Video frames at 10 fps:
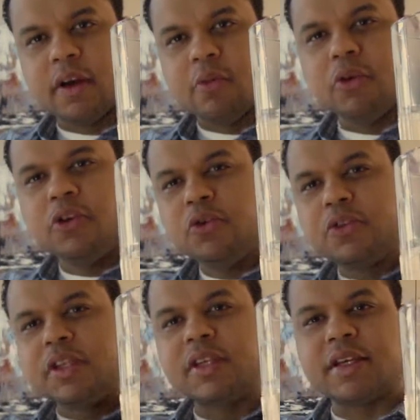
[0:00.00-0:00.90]
We'll use
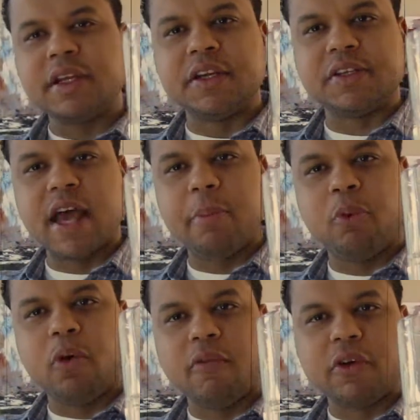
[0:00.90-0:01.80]
this as an
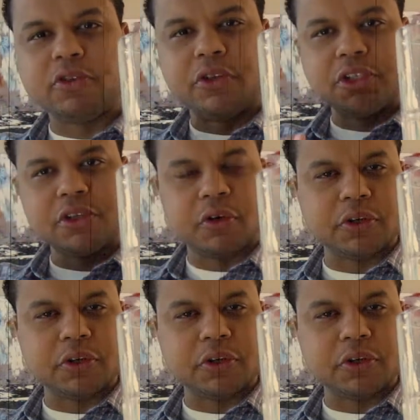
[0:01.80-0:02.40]
example of our traditional